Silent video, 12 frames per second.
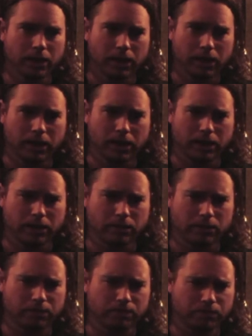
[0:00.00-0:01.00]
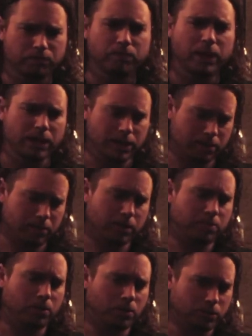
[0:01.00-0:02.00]
and
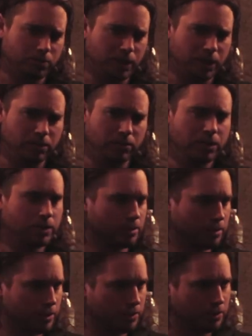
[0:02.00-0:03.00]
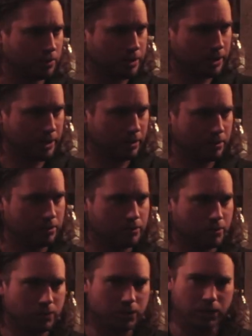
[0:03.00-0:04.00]
Pandemic, Paul's band, they started slowing down,
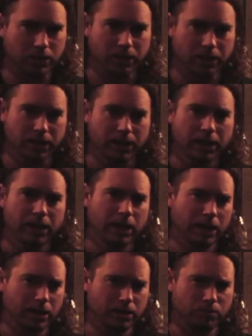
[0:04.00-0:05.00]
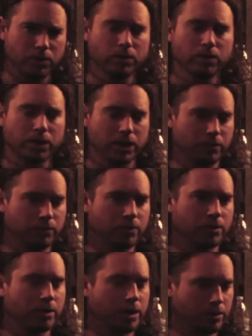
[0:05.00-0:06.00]
unfortunately. Mm. And we were looking
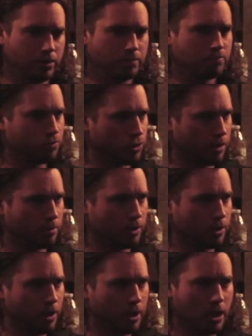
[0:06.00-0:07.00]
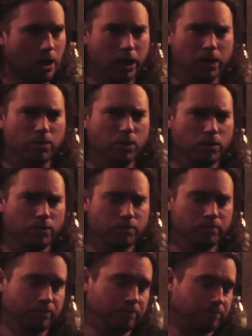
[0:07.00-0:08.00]
for another drummer, uh more of,
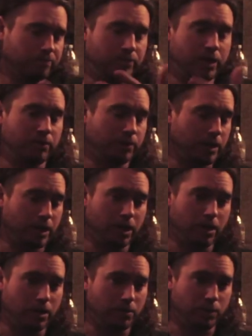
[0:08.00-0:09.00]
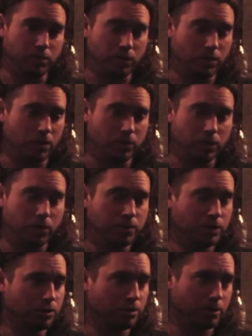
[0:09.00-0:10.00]
definitely uh, I mean, we were always
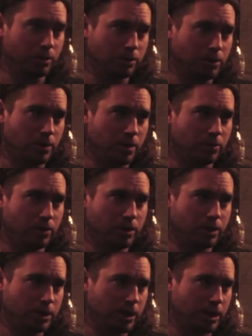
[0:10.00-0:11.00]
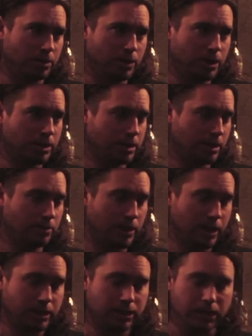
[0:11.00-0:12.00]
open to a permanent member. It just had to make
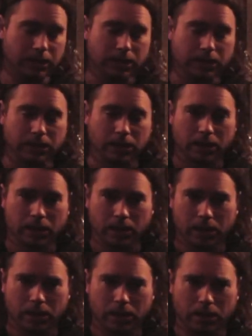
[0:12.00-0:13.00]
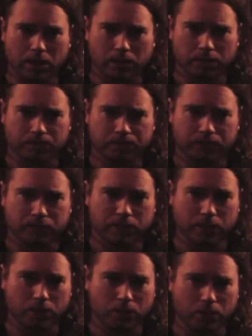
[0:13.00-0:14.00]
make sense. um
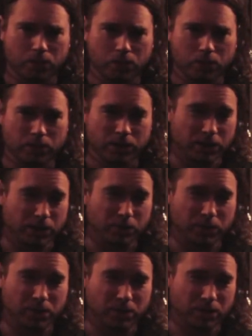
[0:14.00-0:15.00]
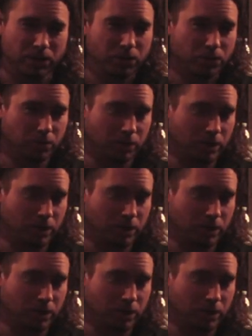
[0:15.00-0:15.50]
So, since we had already toured with